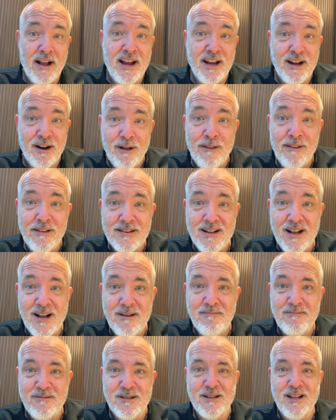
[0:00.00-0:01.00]
kid all the
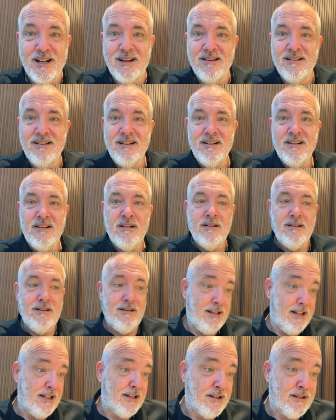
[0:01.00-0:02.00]
time? You
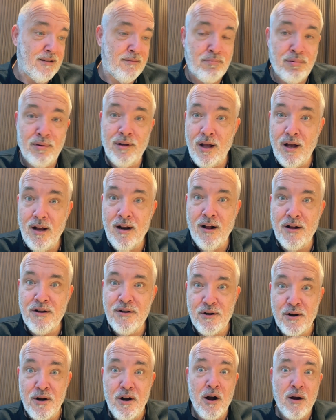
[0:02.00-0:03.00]
think the blood on
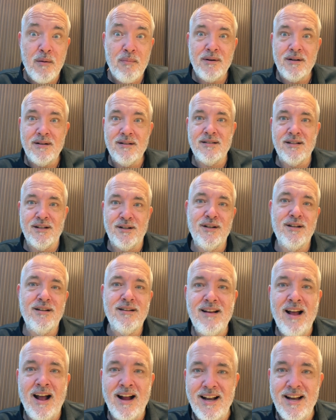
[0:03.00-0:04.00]
your carpet is a
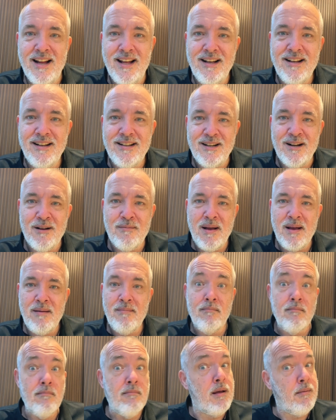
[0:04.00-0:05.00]
good idea?
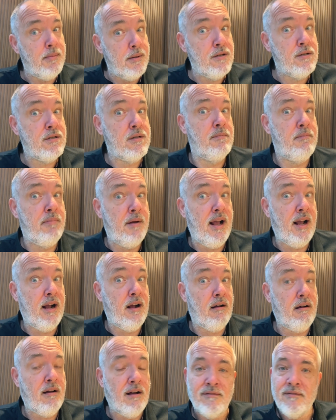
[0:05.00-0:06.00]
Maybe you should back
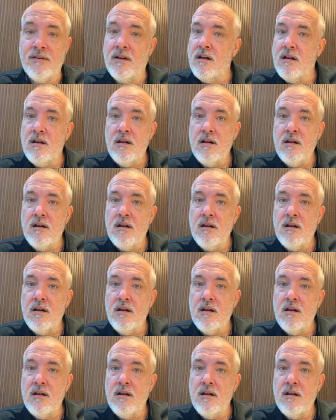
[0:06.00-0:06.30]
off.